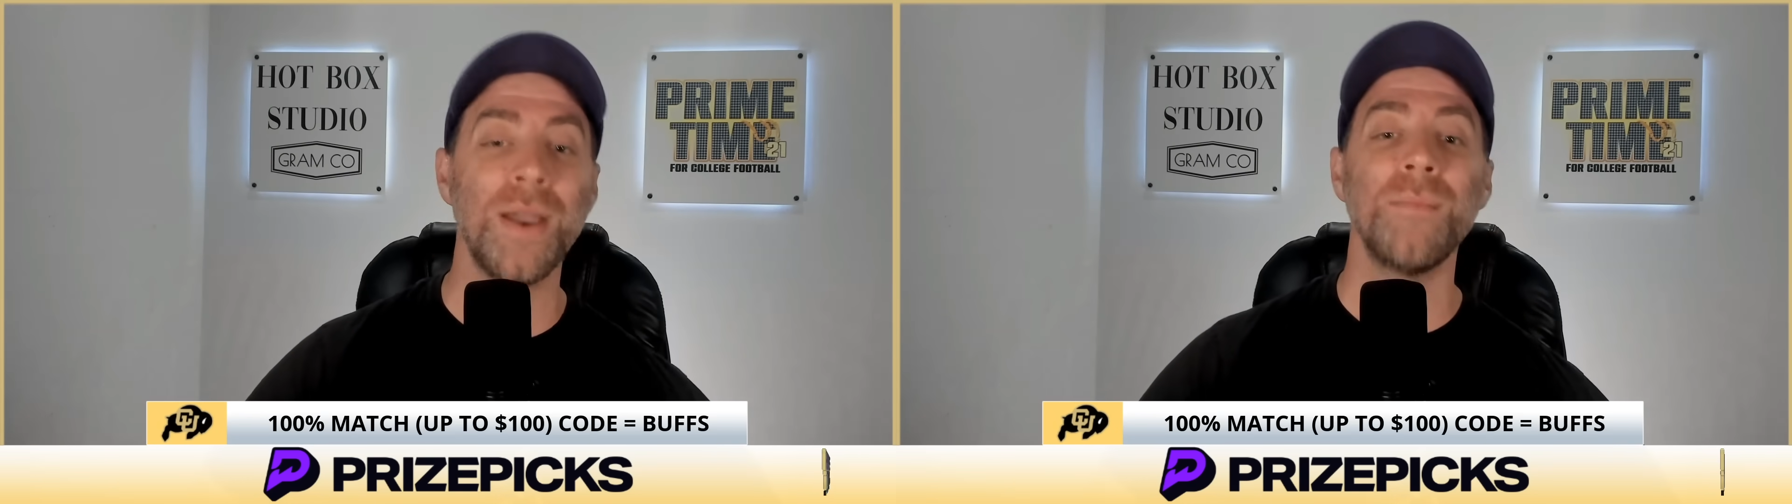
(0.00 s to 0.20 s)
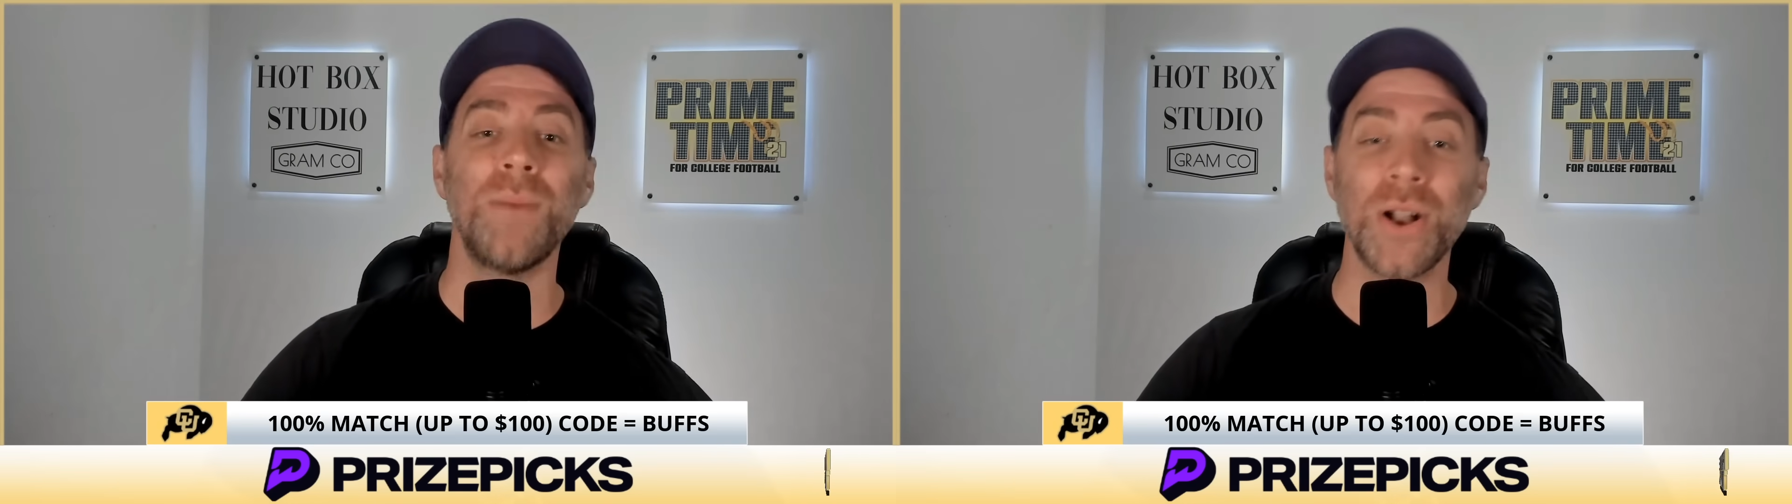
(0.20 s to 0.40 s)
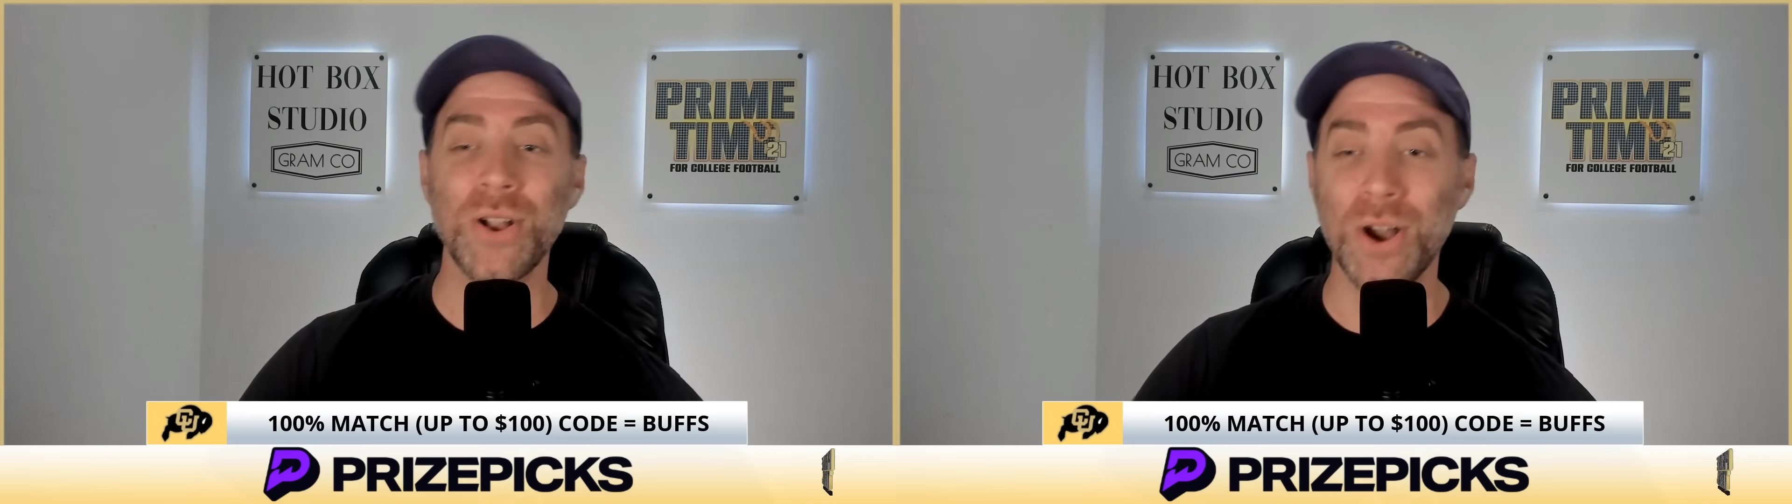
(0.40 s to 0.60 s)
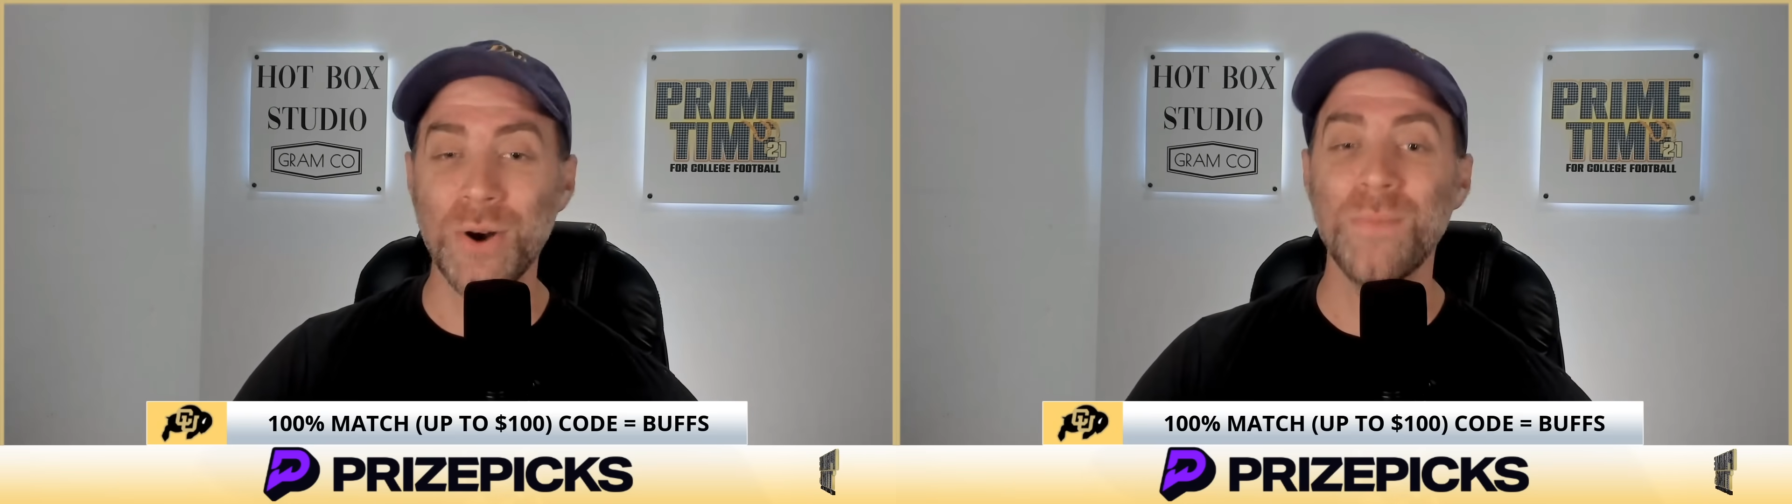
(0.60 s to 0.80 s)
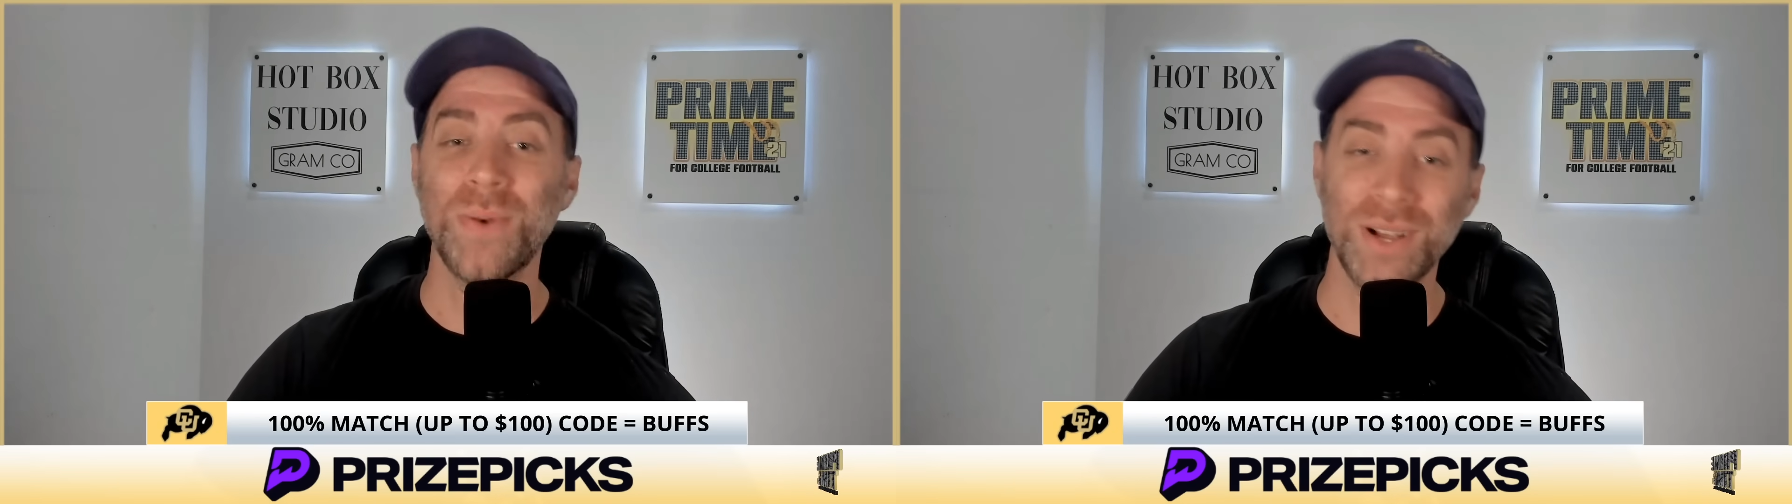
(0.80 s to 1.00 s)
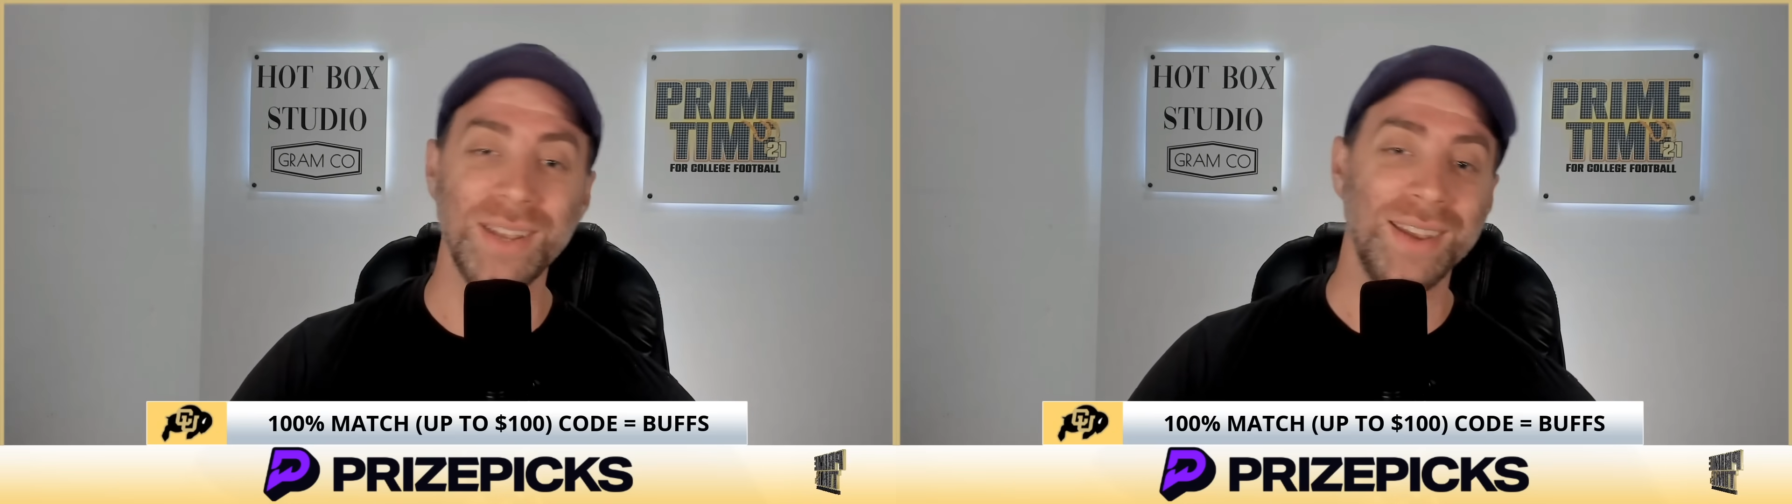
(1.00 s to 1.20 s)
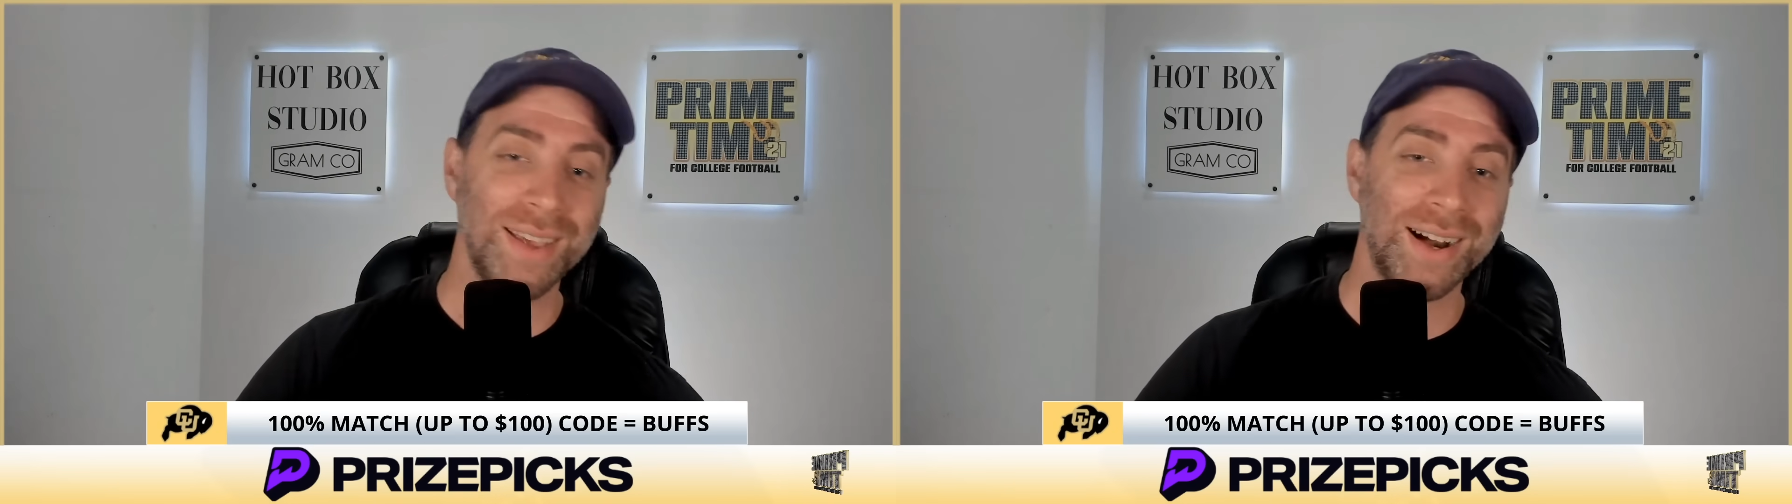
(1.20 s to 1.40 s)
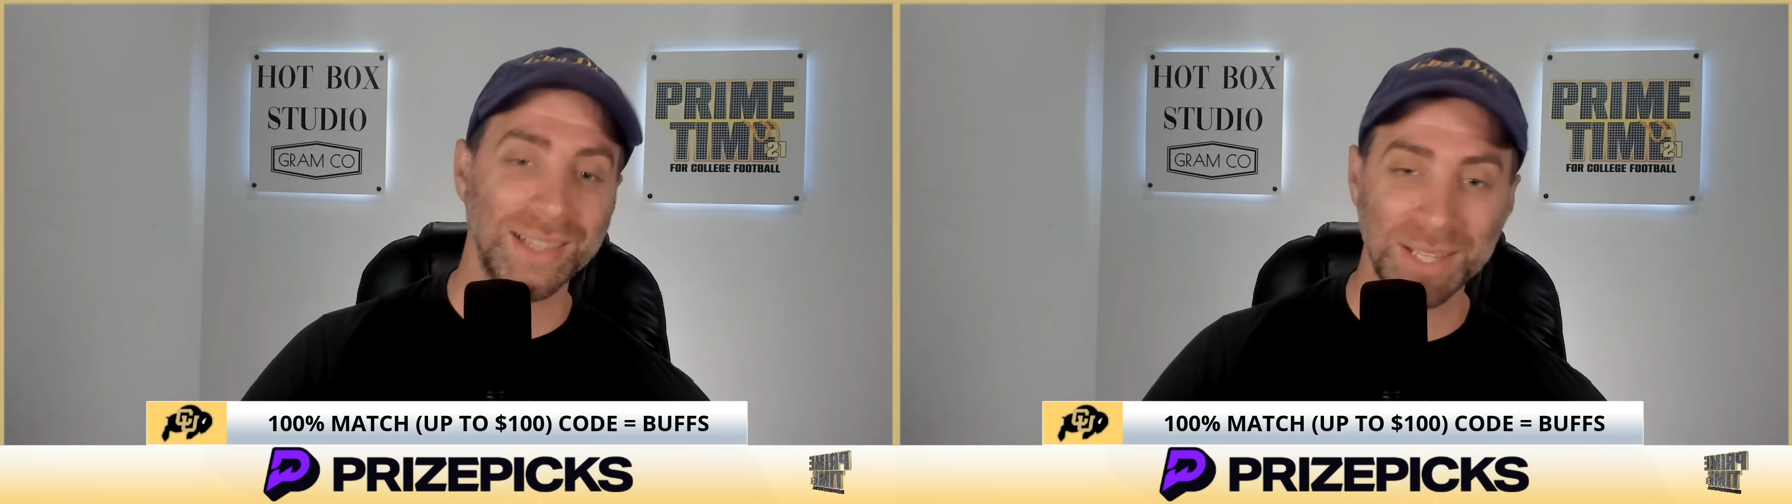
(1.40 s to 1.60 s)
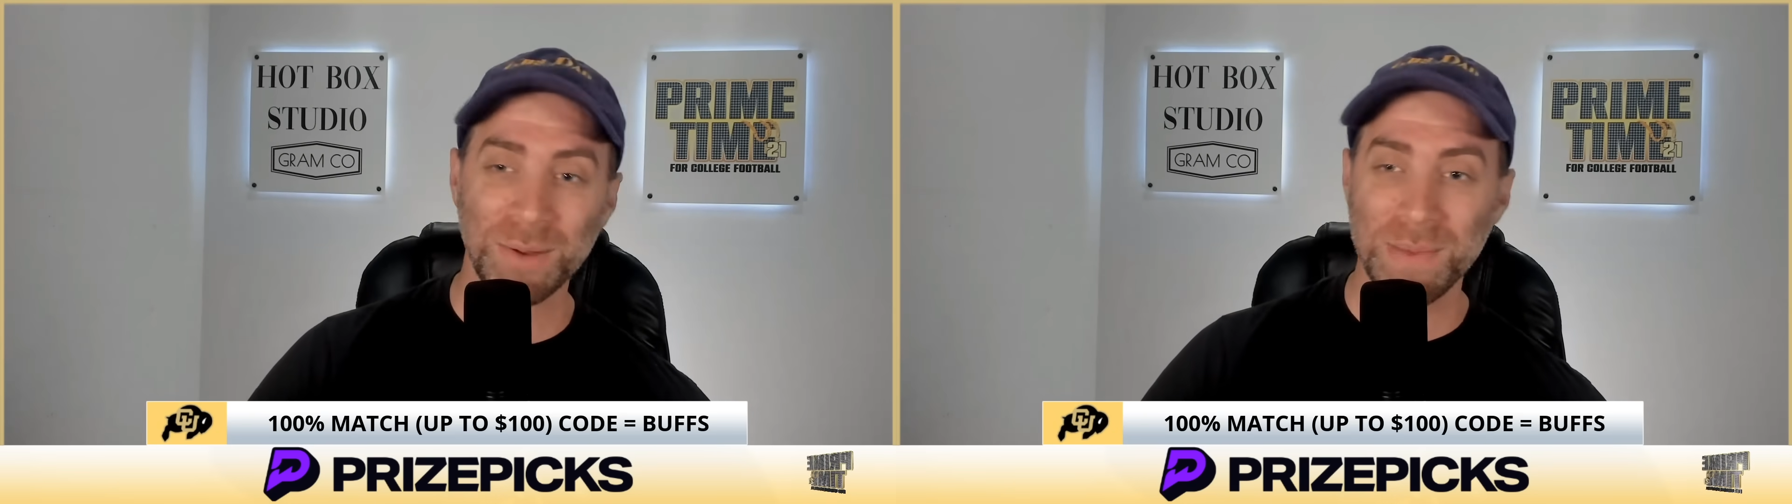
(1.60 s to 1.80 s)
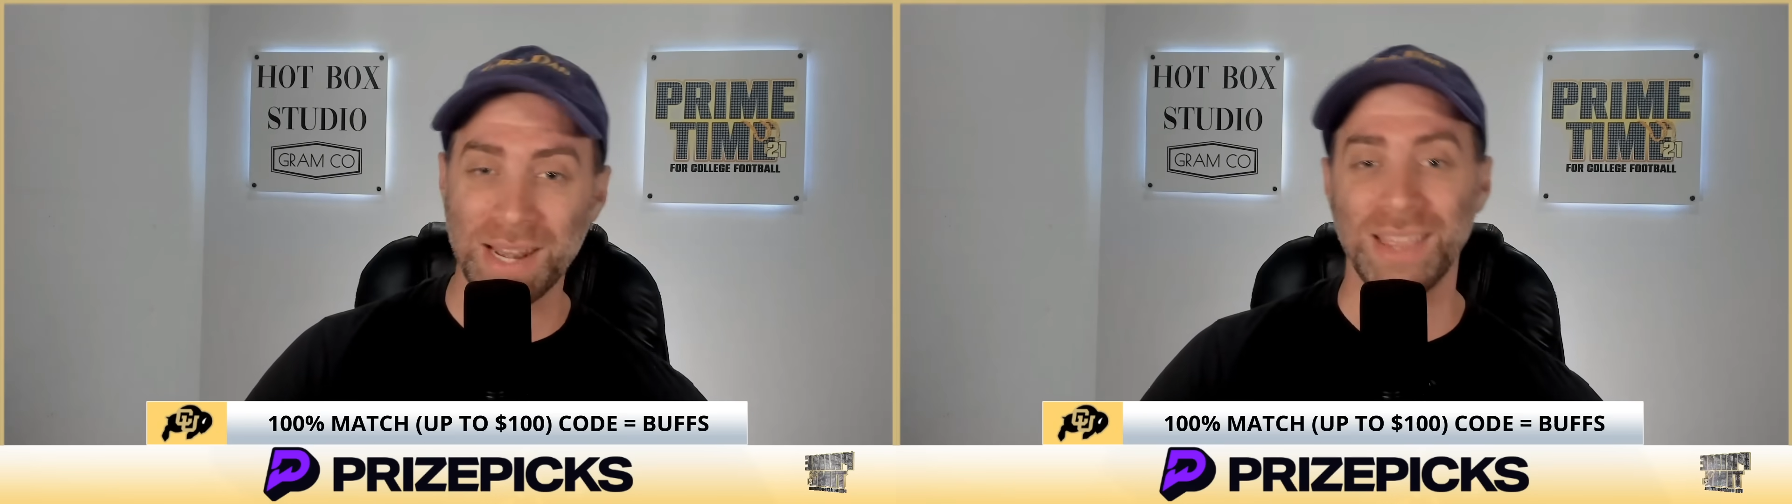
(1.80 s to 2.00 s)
but go put a little bit in